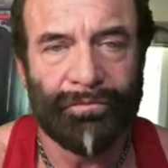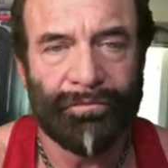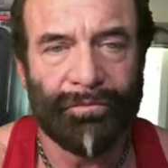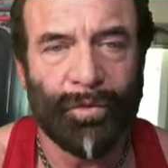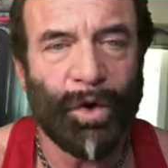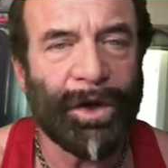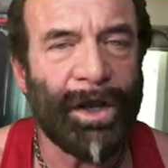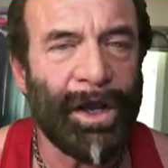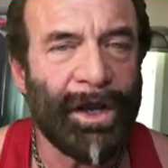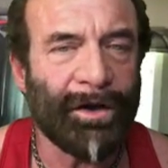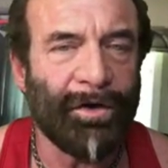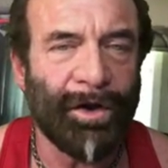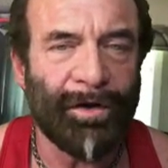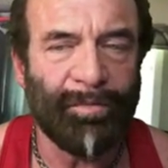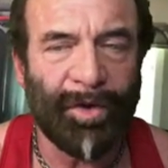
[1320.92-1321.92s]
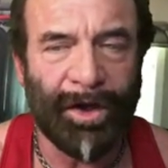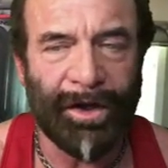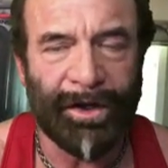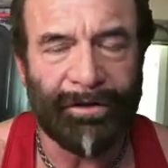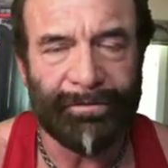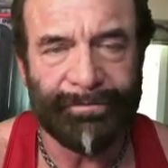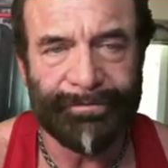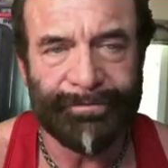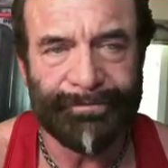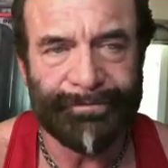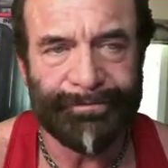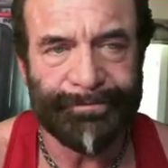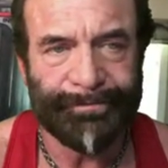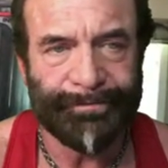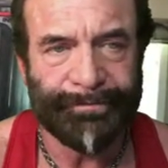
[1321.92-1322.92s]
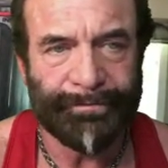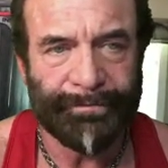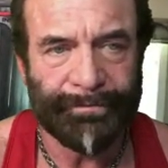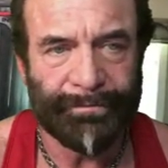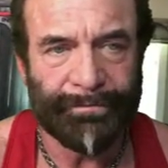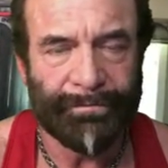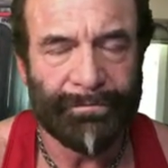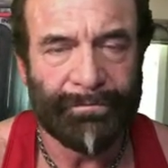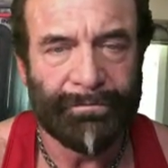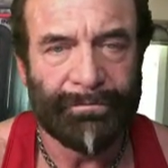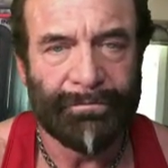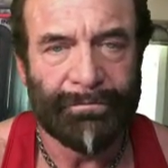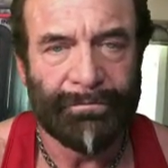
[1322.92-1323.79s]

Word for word: What kind? I Go ahead and plug it. Hmm, what's